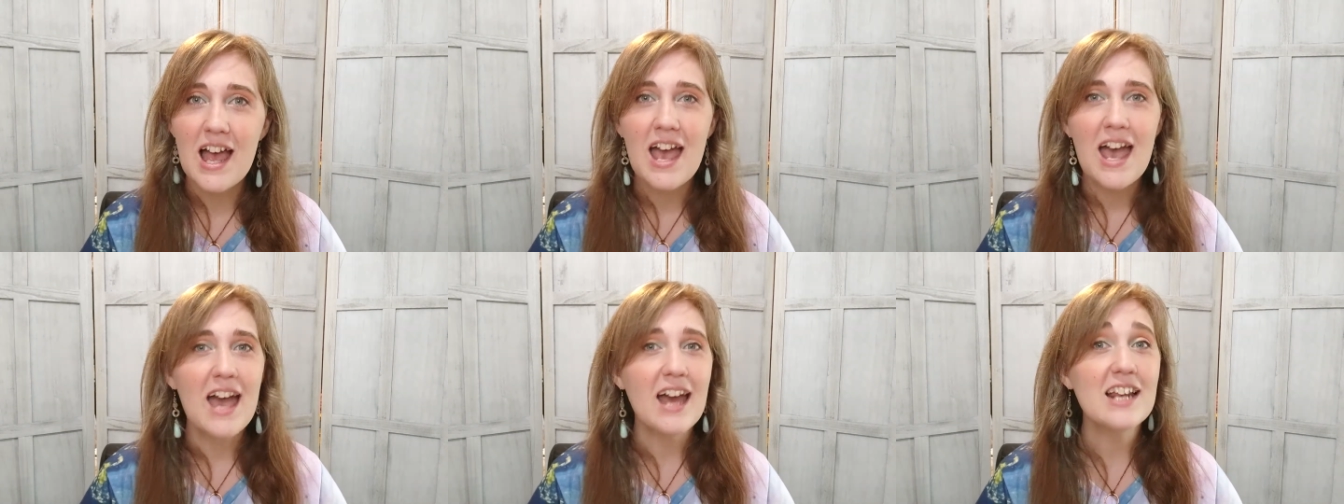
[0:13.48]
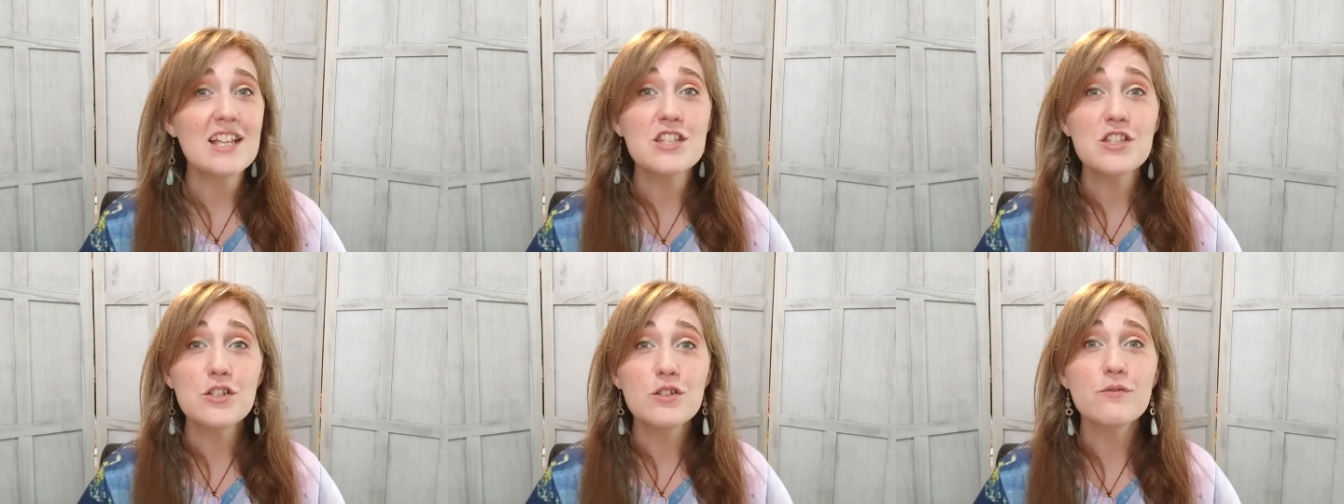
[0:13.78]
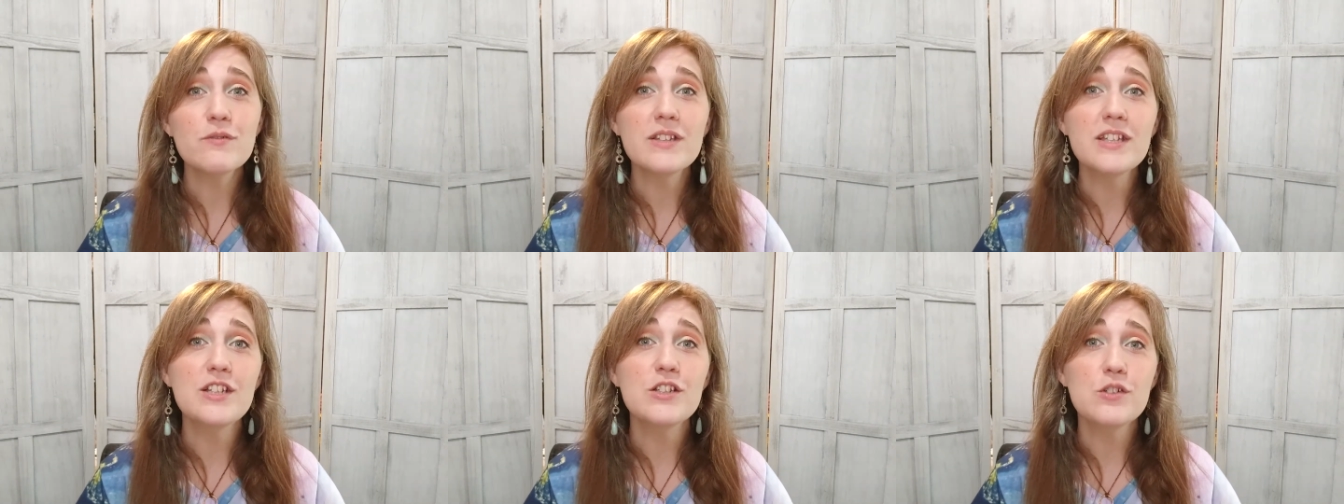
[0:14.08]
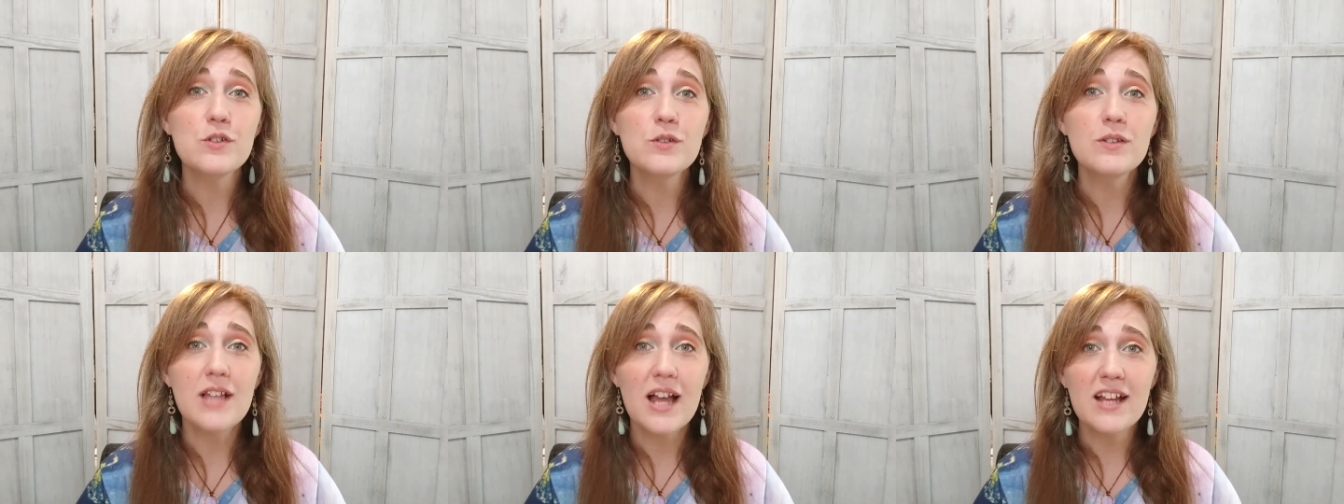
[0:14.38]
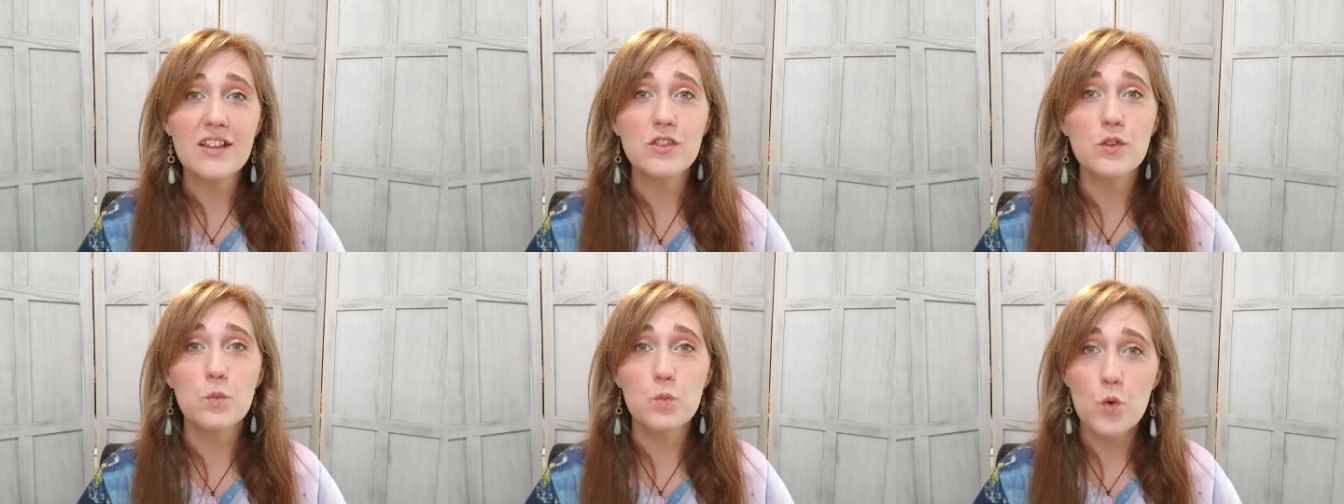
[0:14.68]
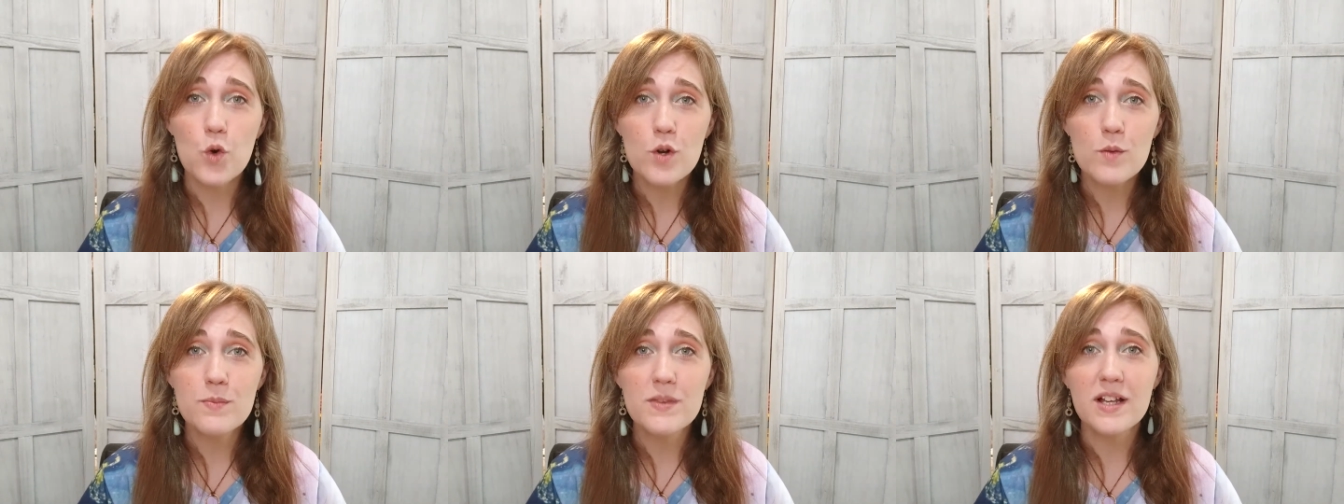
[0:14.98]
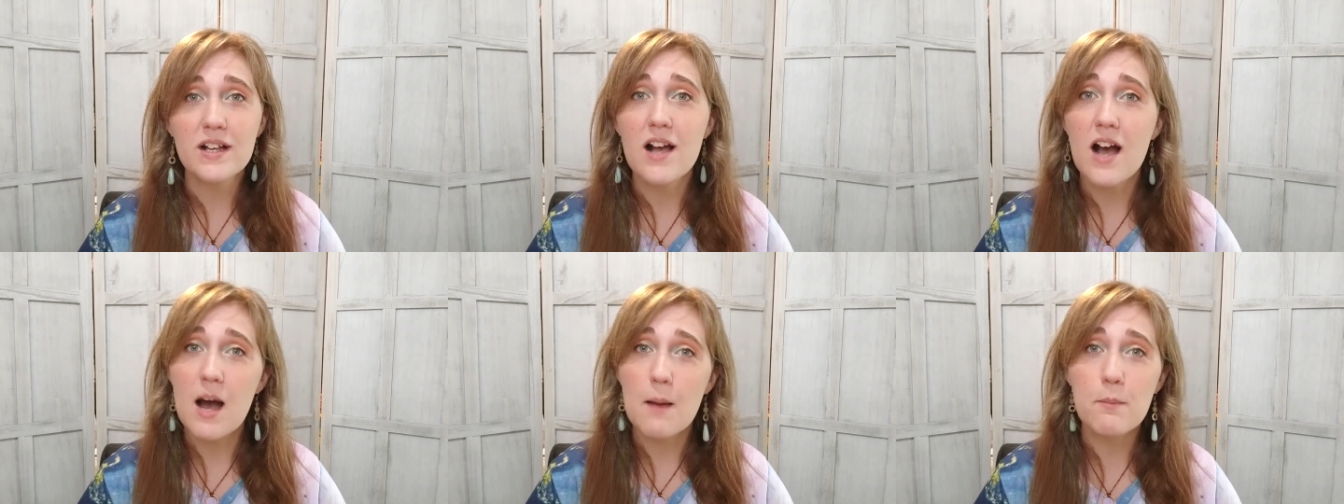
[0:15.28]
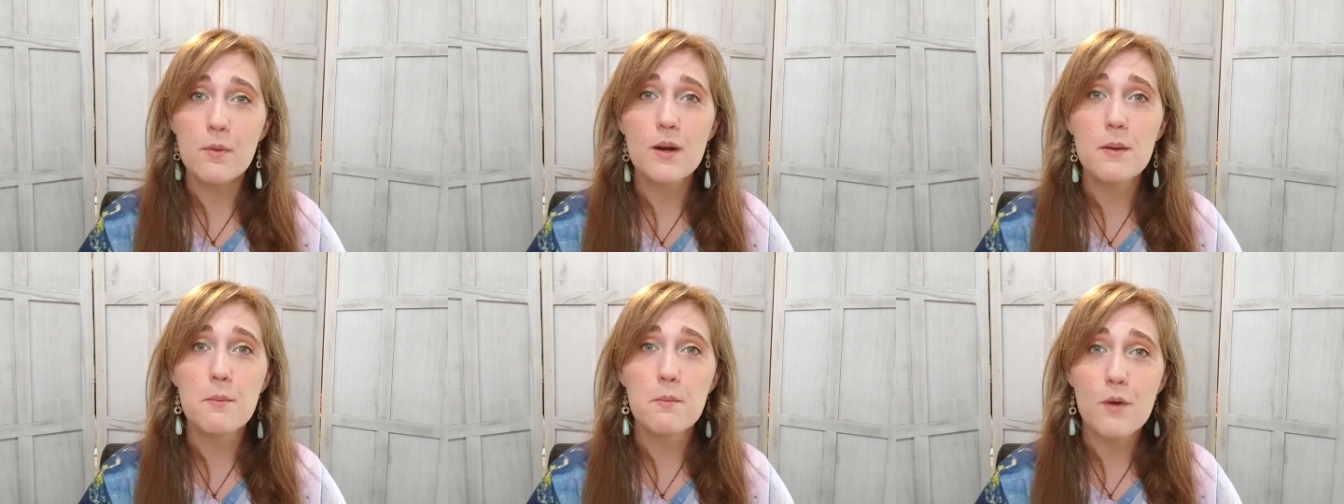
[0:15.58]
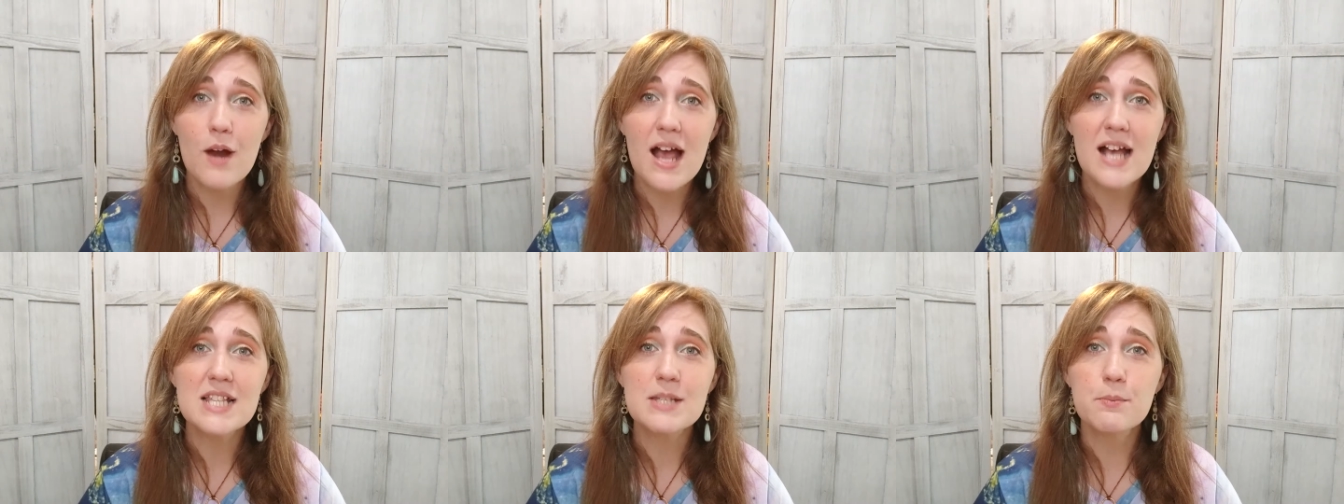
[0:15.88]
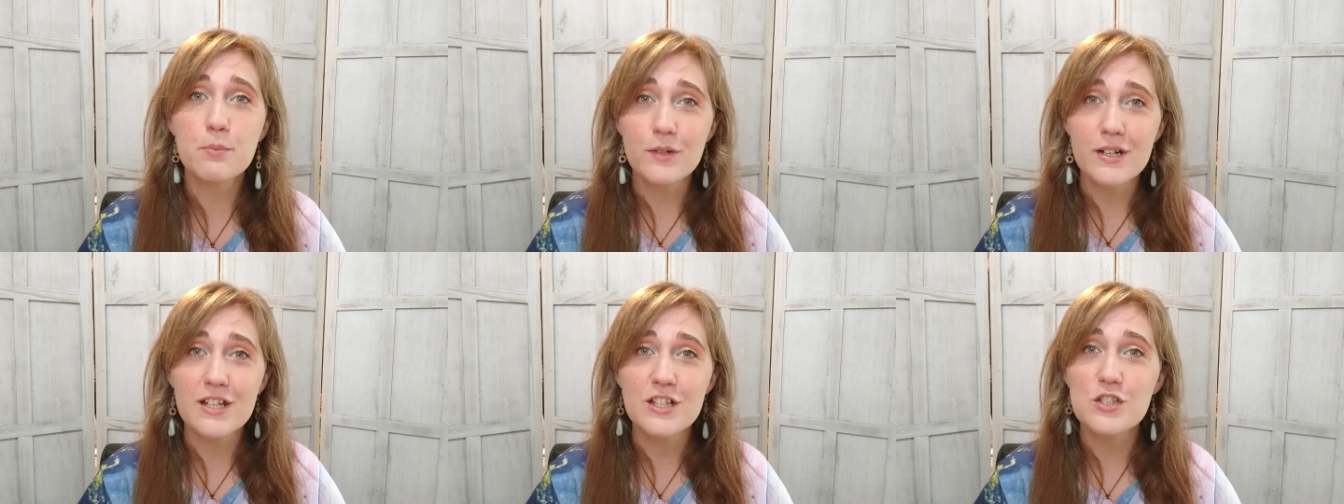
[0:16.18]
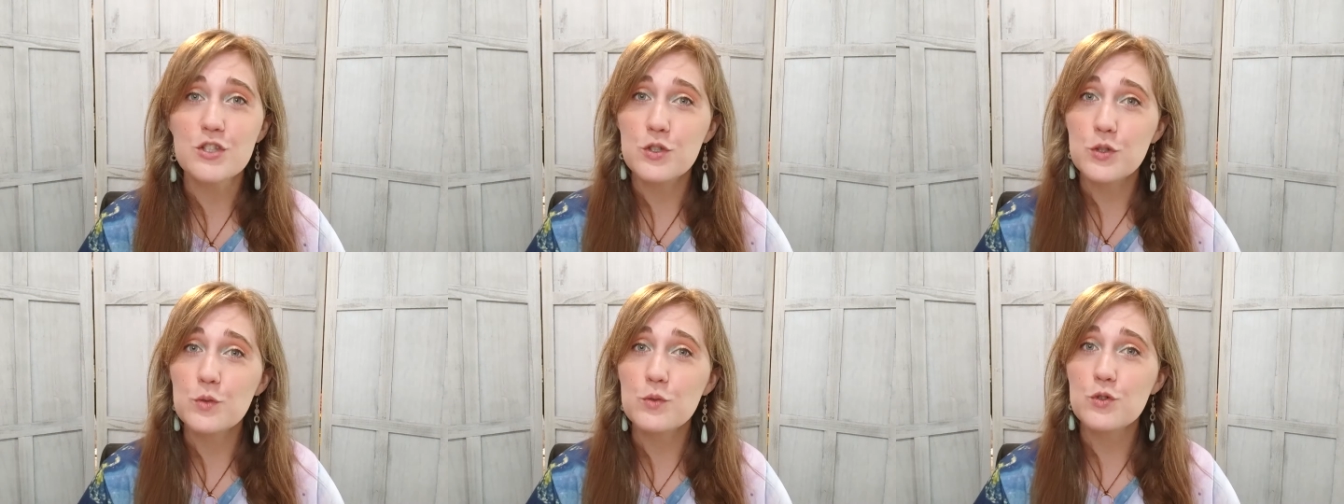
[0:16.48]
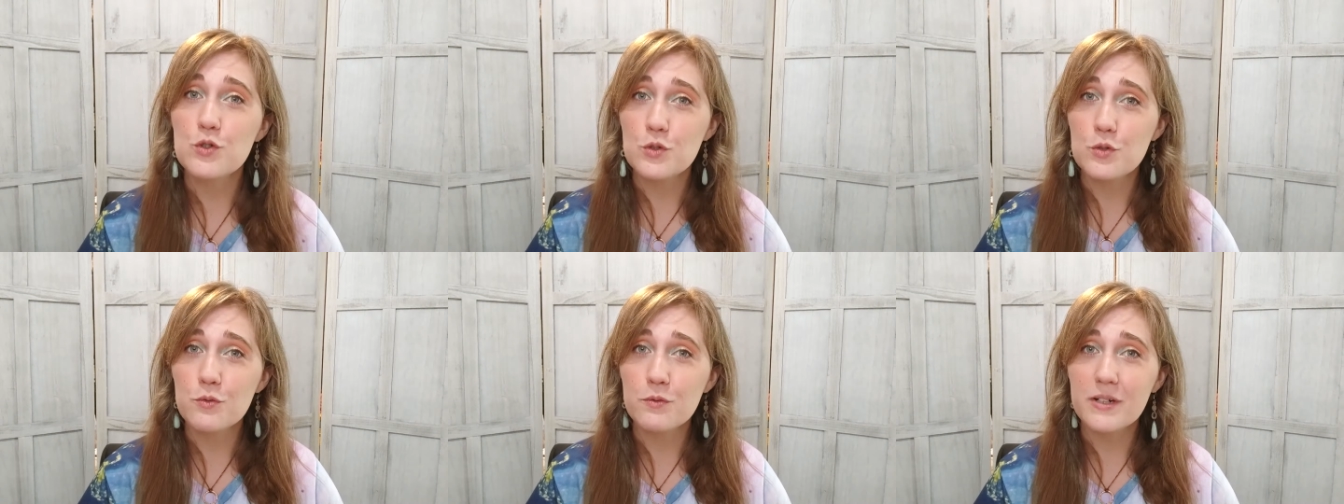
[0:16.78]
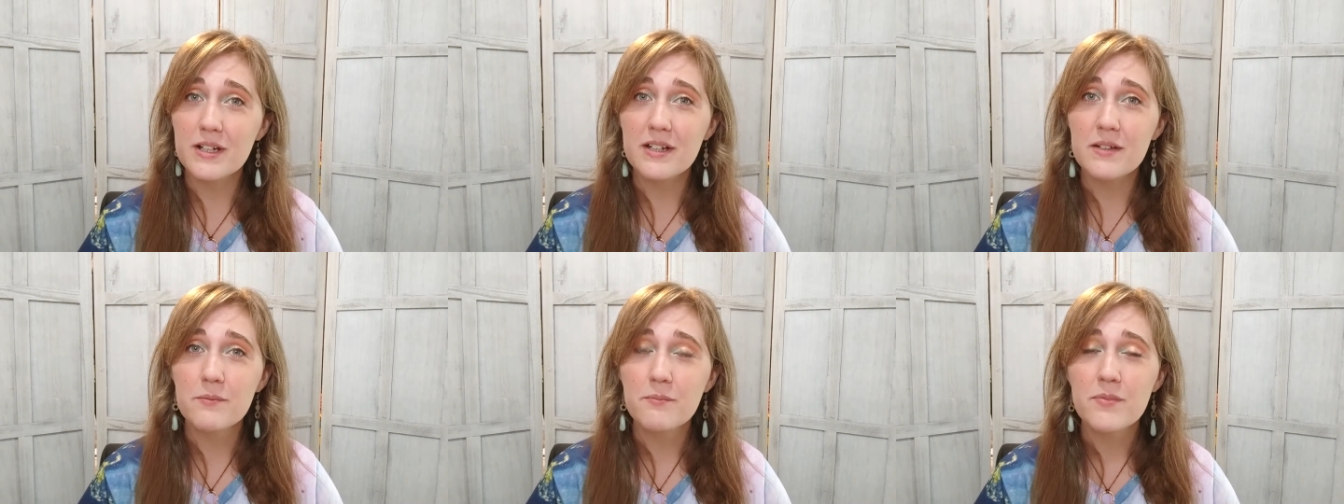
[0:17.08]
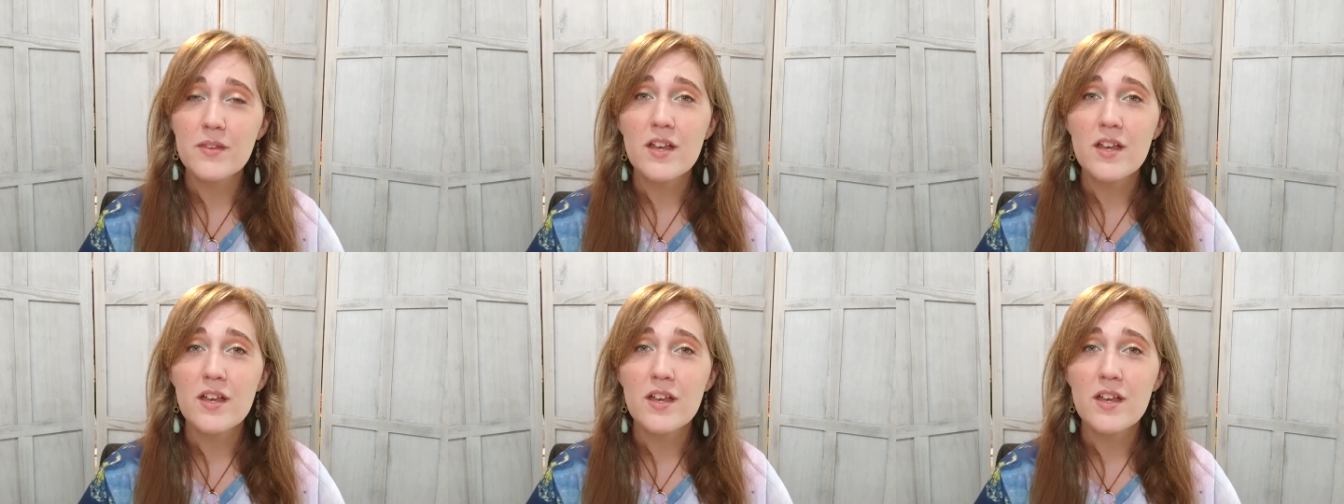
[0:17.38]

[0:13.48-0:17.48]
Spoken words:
And I still really do like the warmth that copper and brass brings to jewelry.